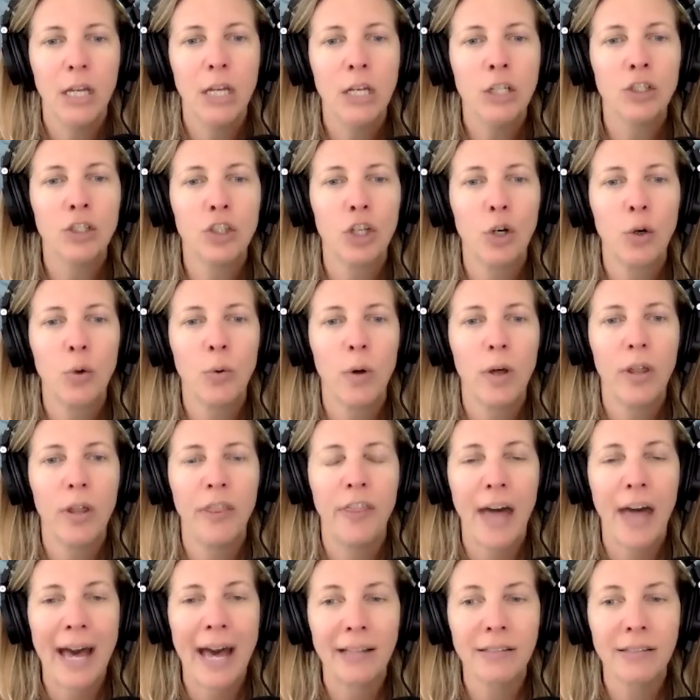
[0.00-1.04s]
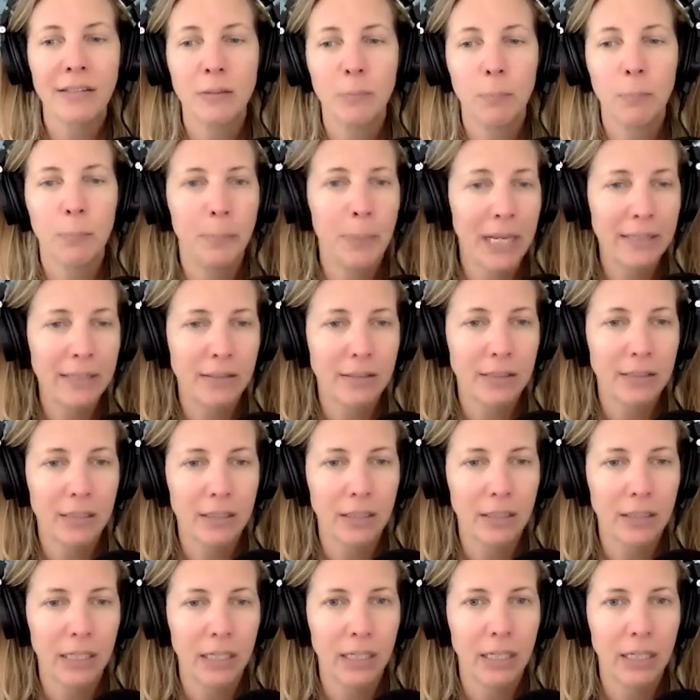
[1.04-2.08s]
So that's
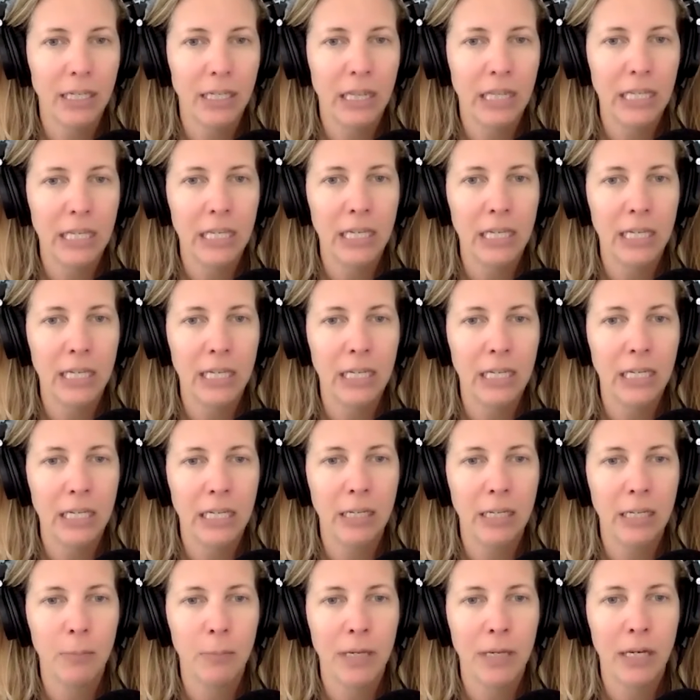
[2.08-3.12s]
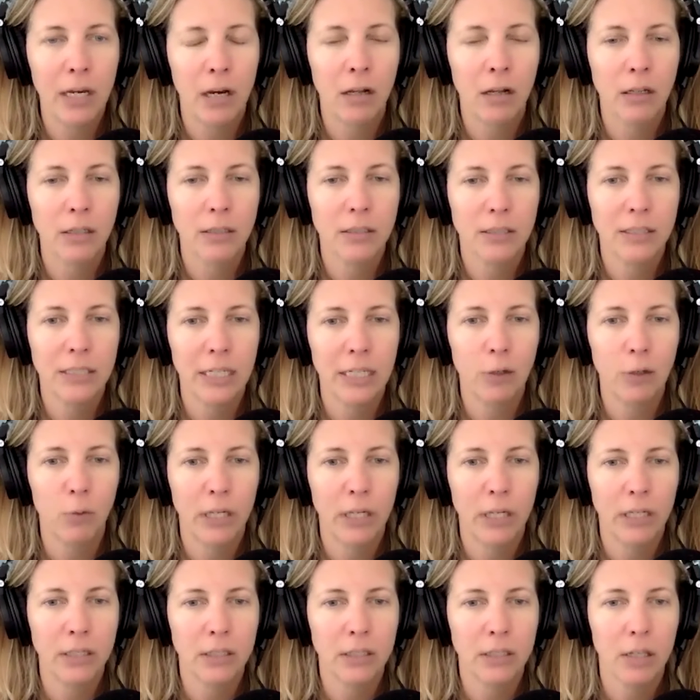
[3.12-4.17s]
basically the email
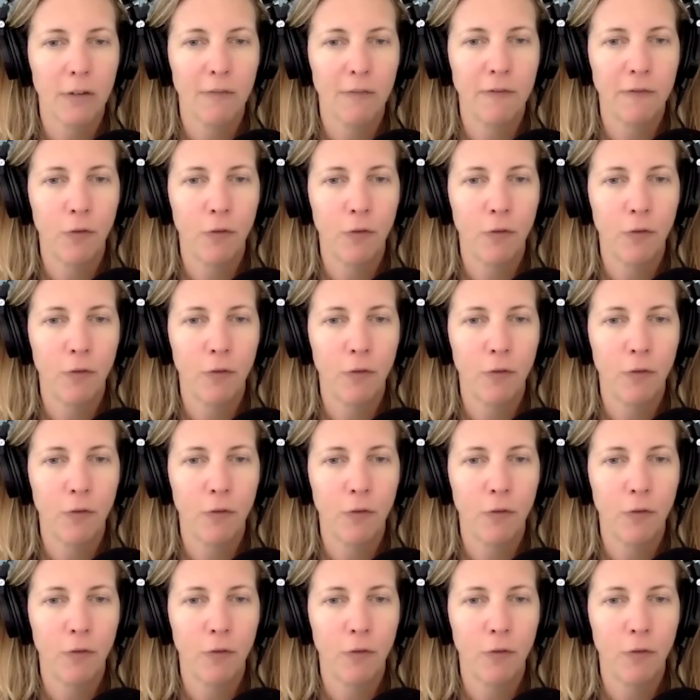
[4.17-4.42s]
sequence